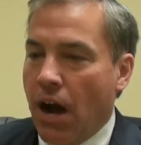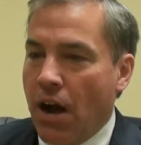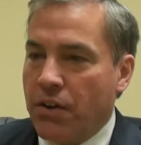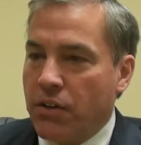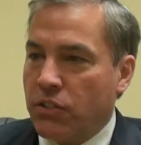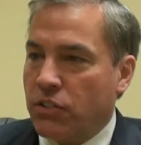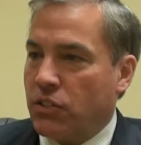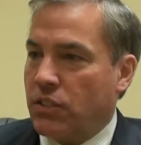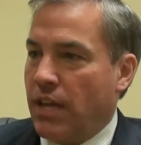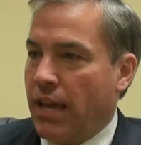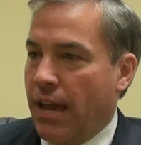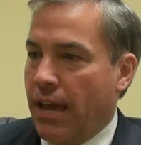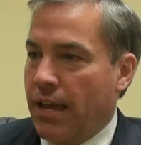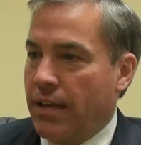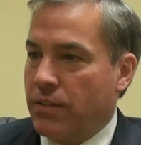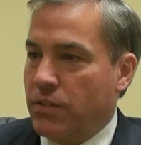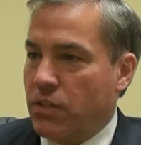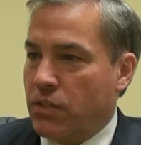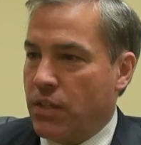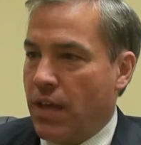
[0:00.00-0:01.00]

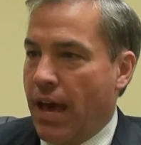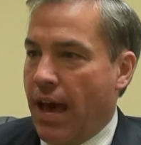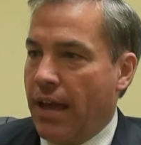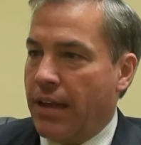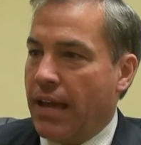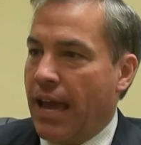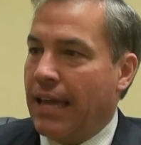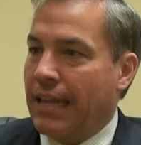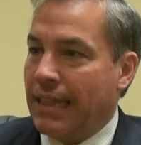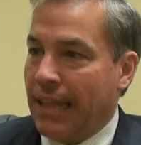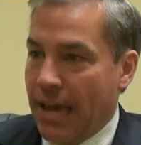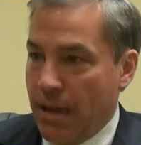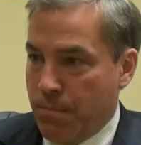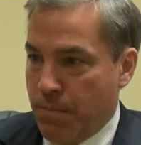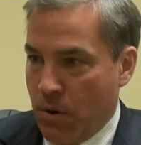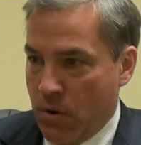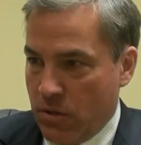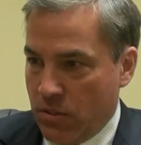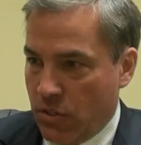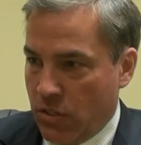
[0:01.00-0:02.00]
understands that a
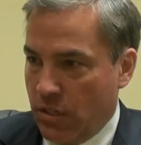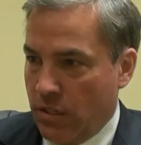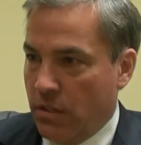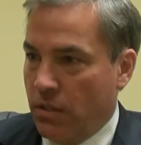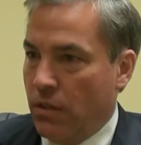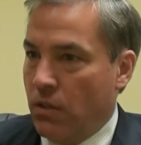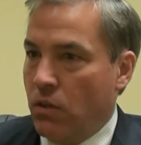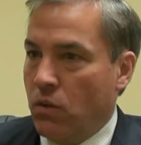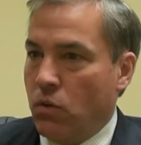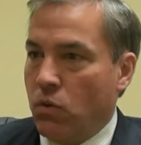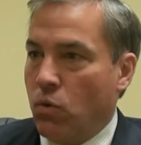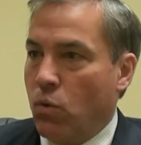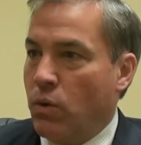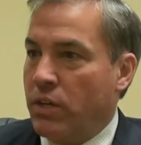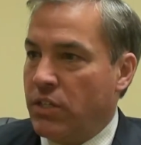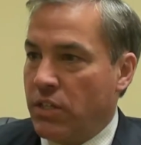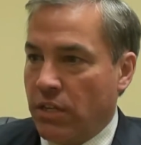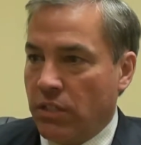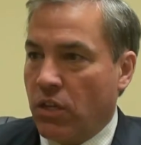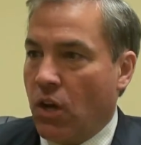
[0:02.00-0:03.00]
layperson who
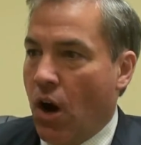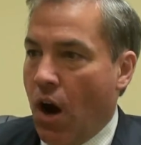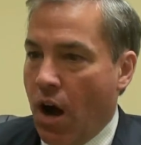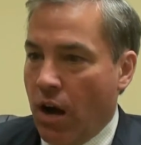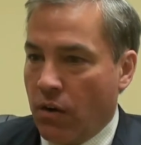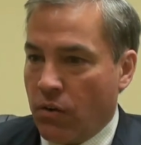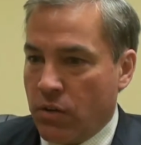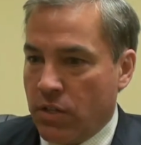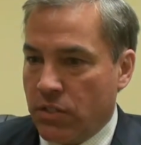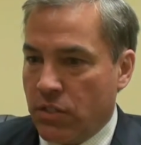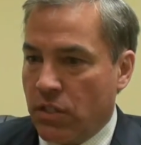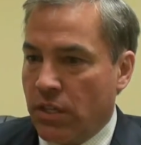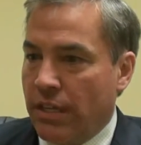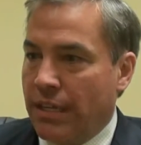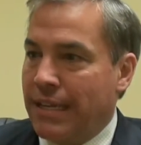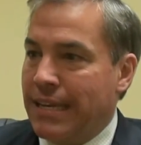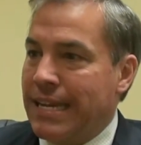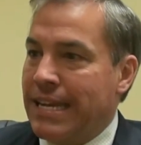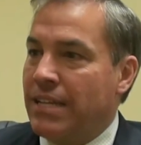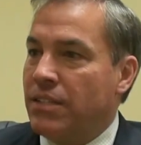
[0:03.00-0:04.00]
is in Congress
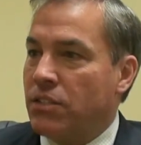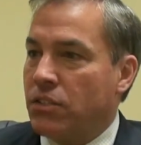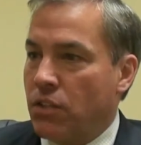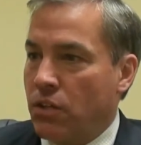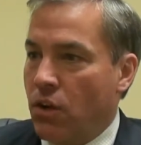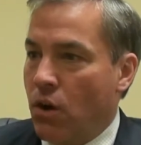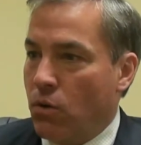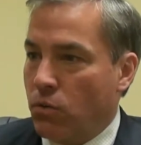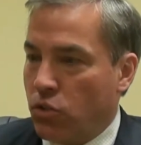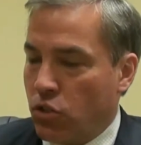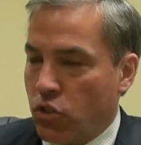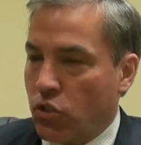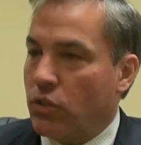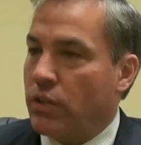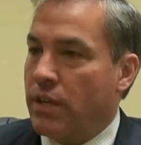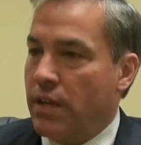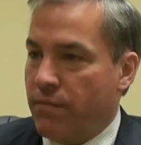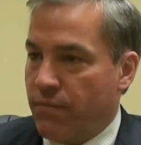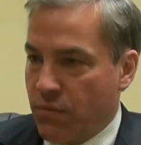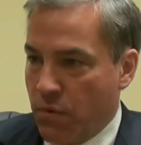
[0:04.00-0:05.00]
needs to know
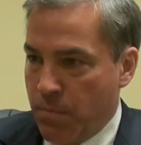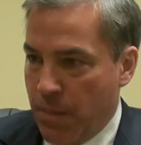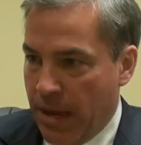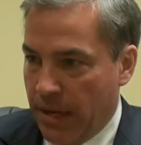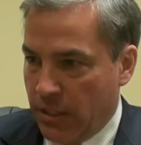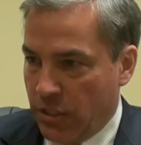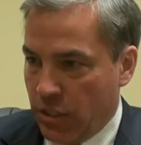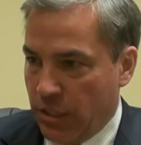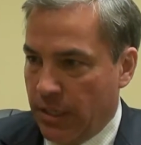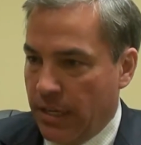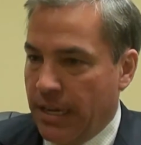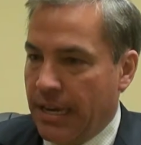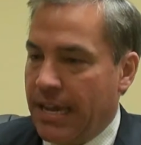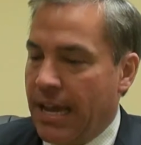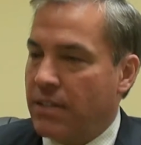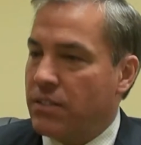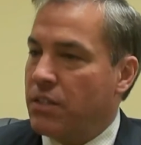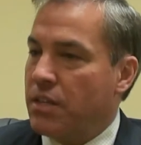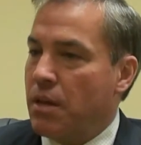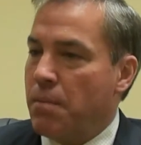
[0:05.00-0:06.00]
certain information, and he
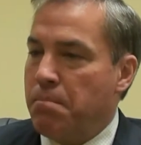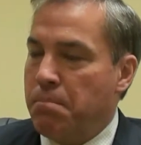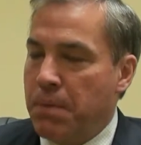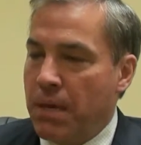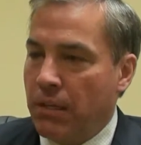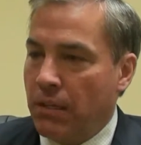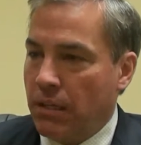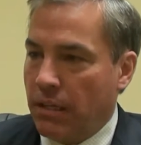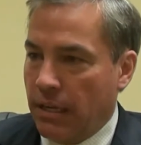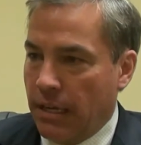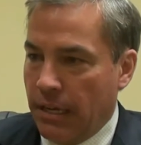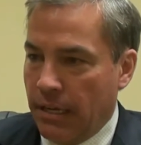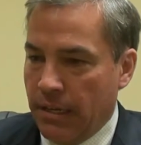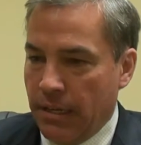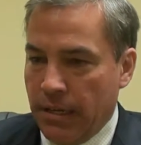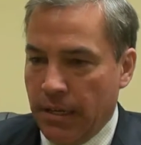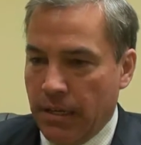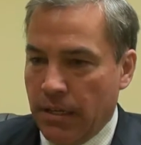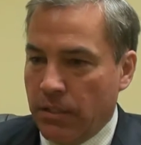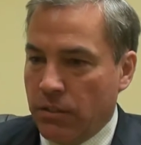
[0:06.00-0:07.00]
has the ability
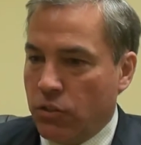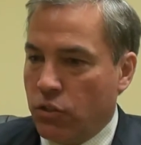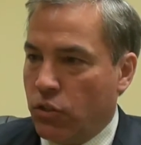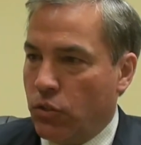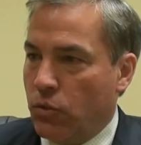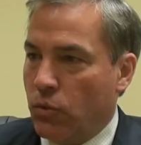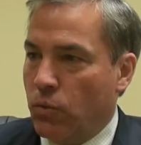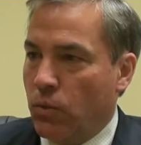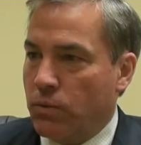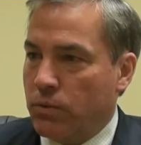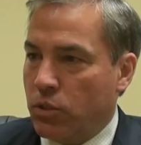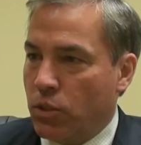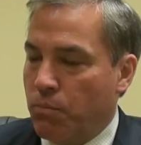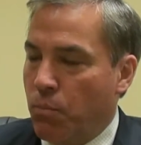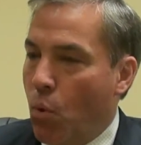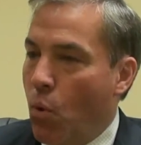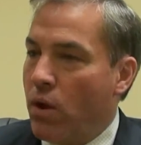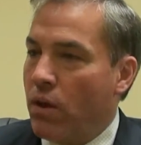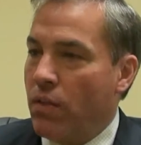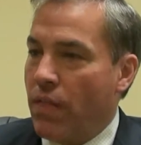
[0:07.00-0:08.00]
to
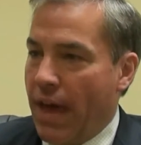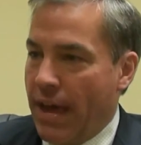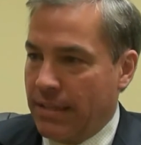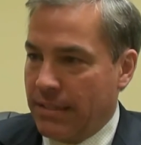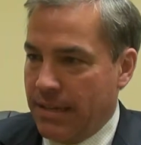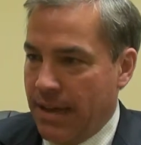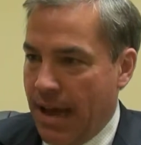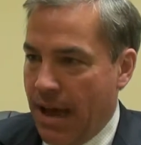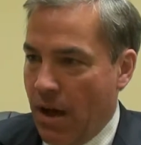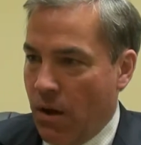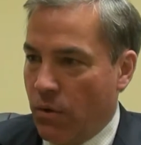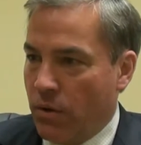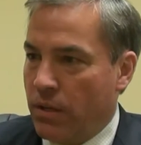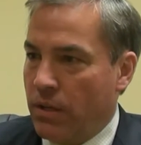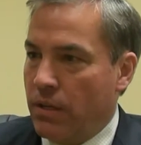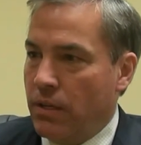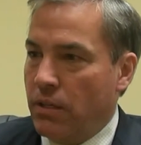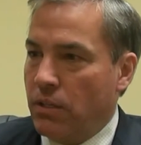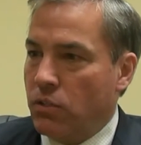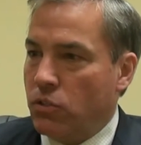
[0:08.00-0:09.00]
boil that down
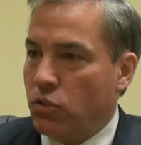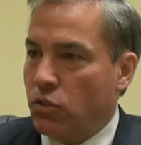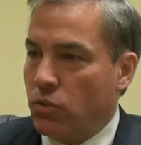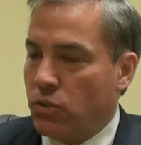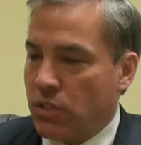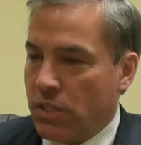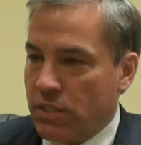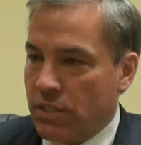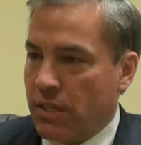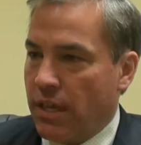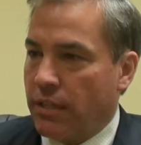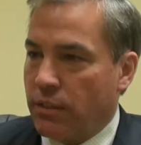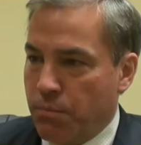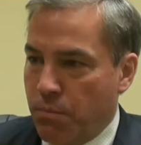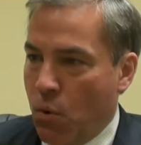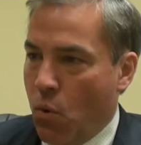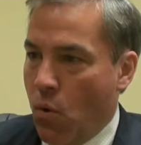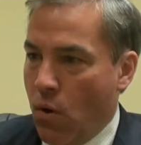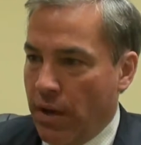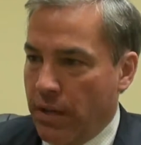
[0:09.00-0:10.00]
to succinct
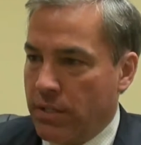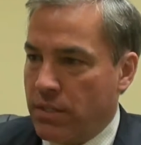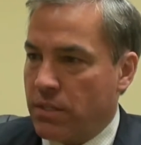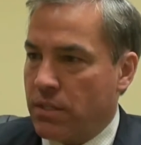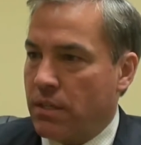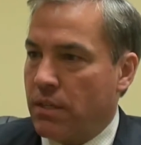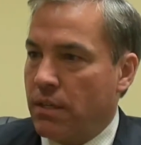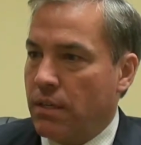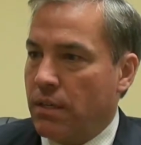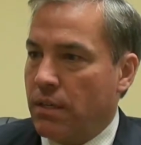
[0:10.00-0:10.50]
points